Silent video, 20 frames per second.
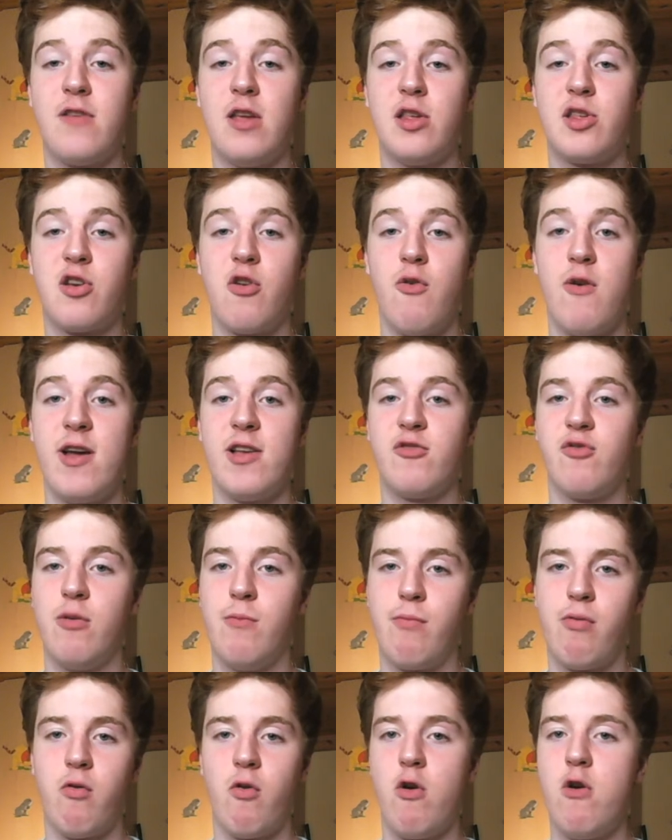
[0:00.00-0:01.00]
in his career to
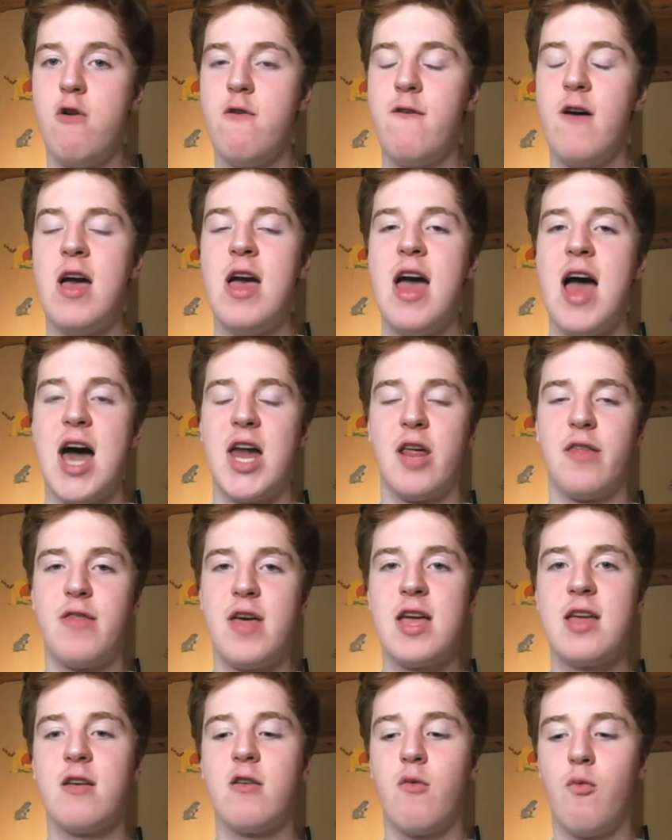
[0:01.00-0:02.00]
improve. And I
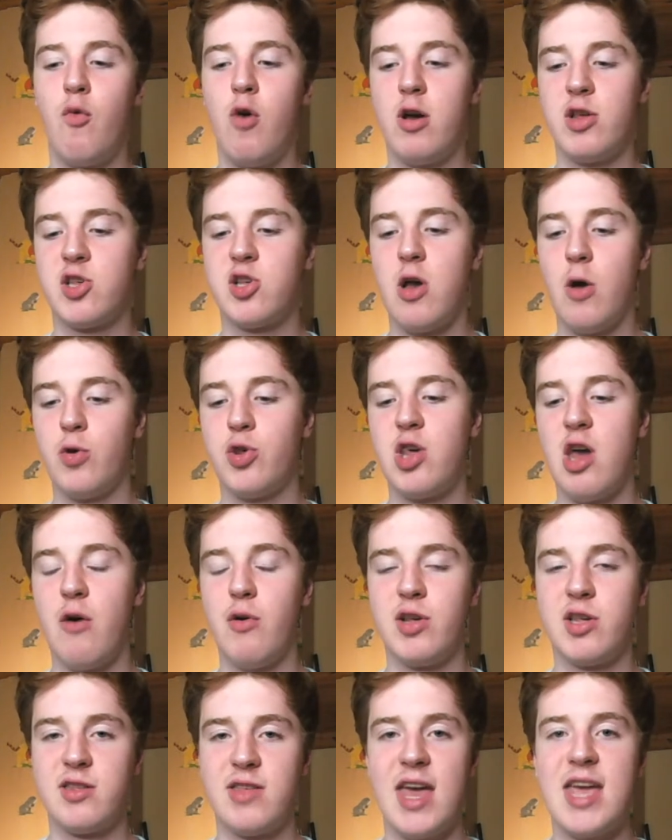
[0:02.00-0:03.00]
think what Solskjaer
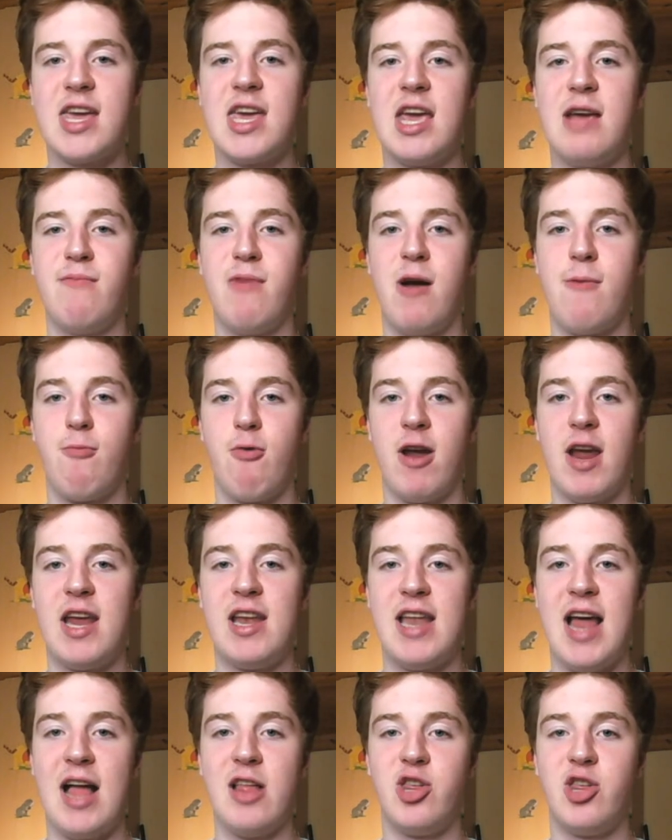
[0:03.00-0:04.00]
was thinking by bringing
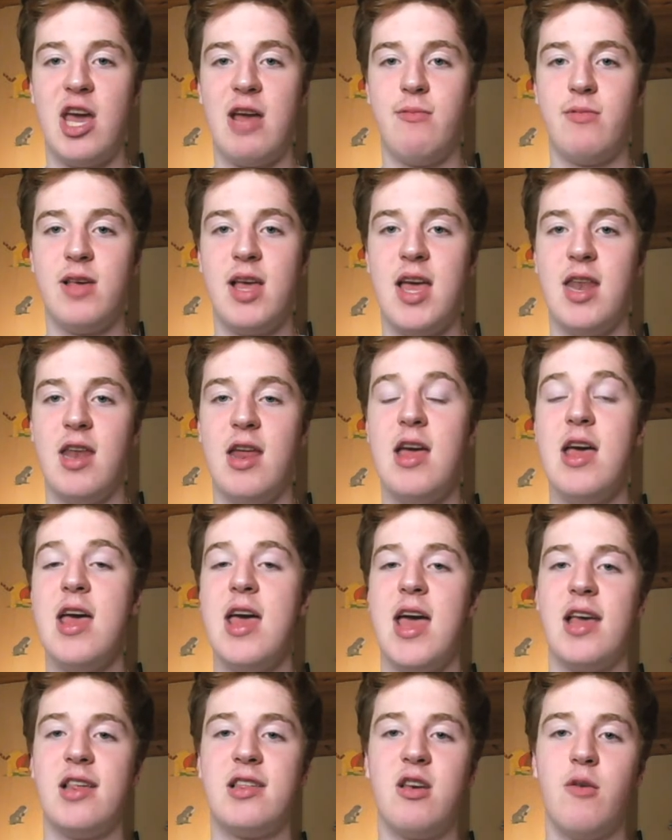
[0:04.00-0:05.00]
Dan James in
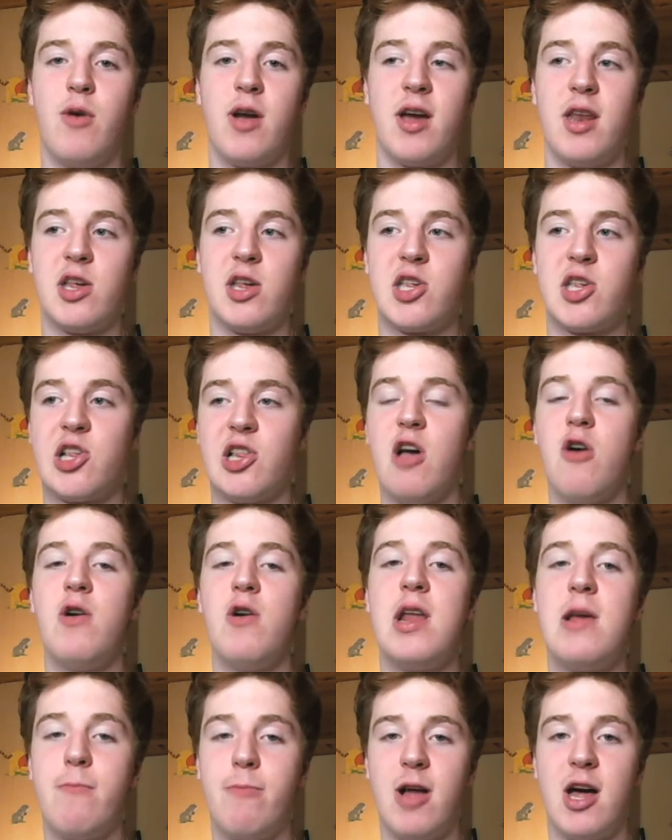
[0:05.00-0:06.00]
is that we're going to
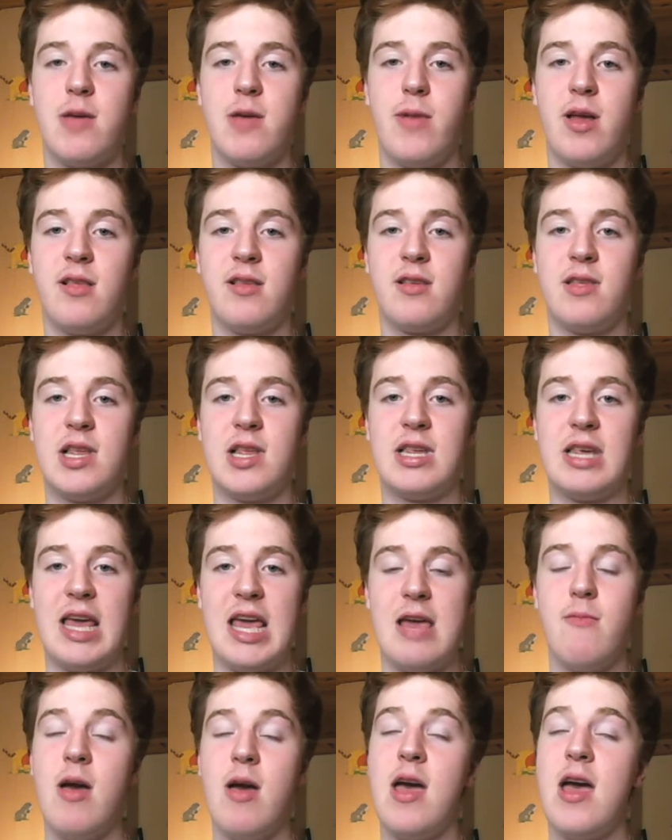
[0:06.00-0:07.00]
slowly blood him into the
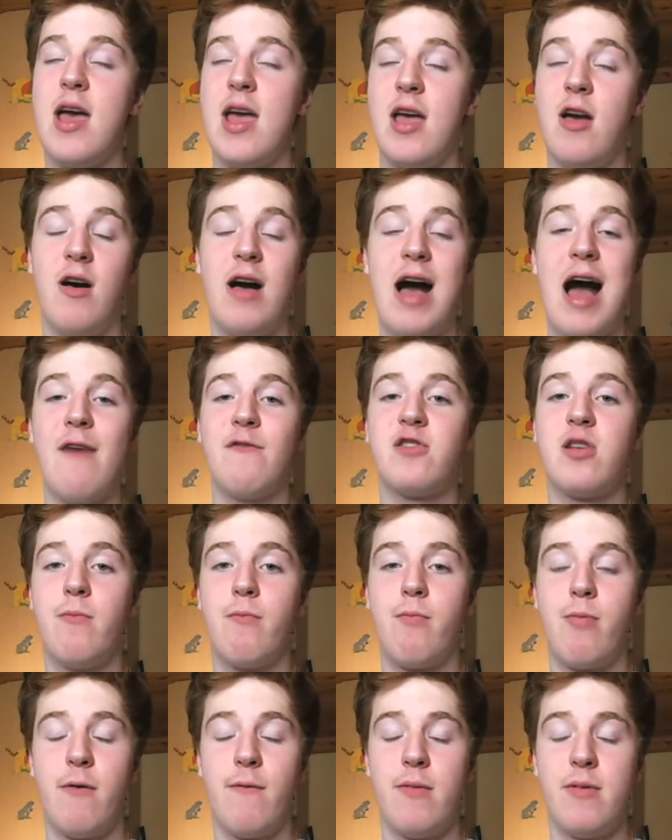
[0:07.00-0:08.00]
team. He'll have
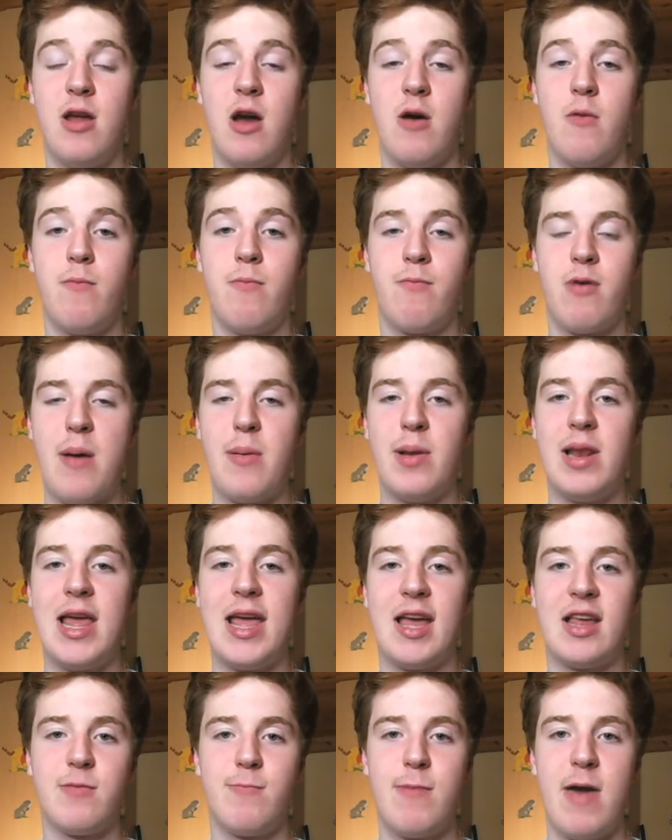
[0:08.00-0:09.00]
some Premier
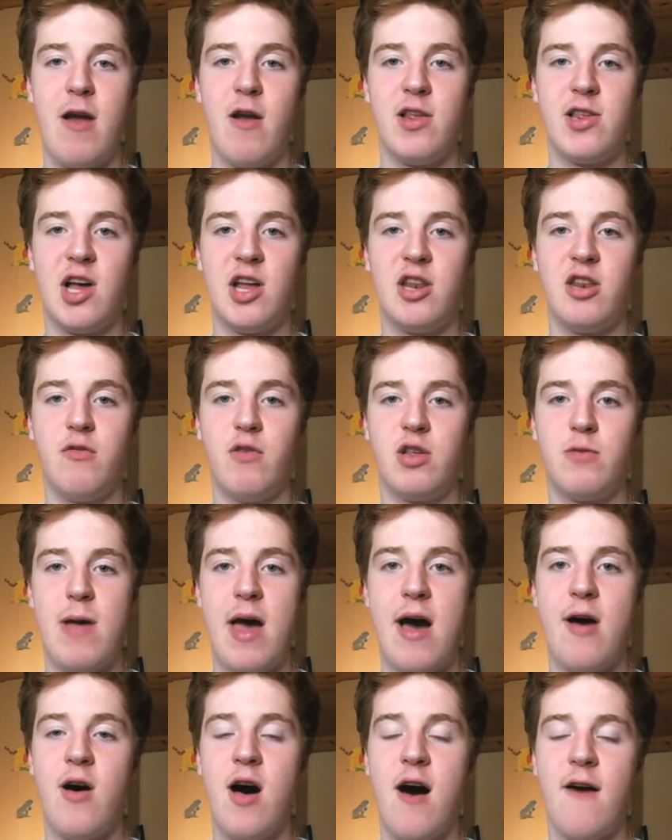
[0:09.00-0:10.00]
League experience under his
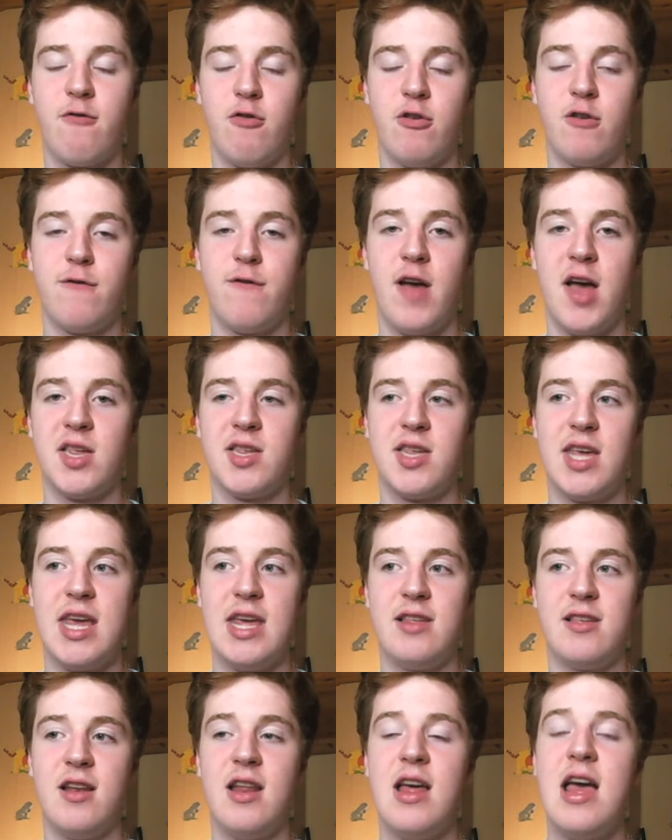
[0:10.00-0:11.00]
belt after his first
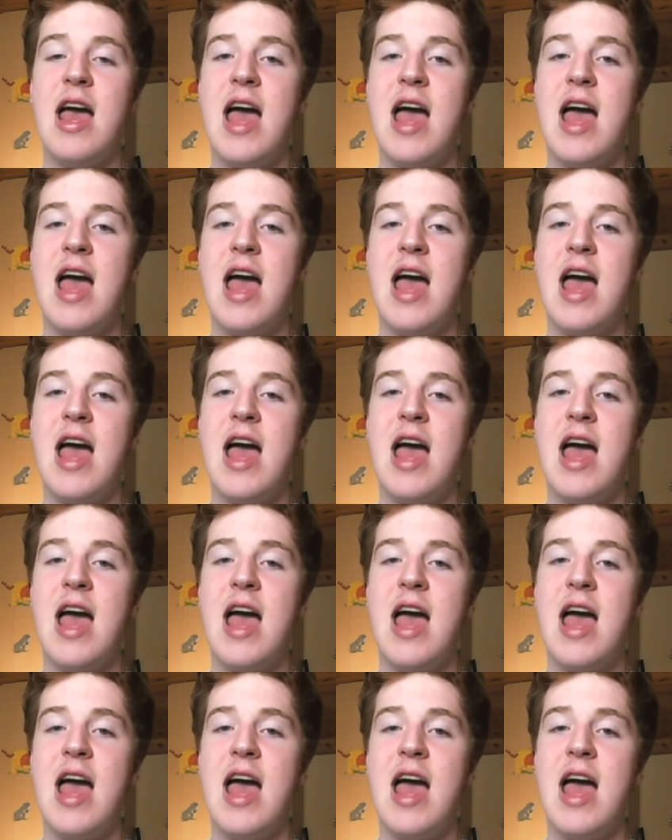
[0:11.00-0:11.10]
season,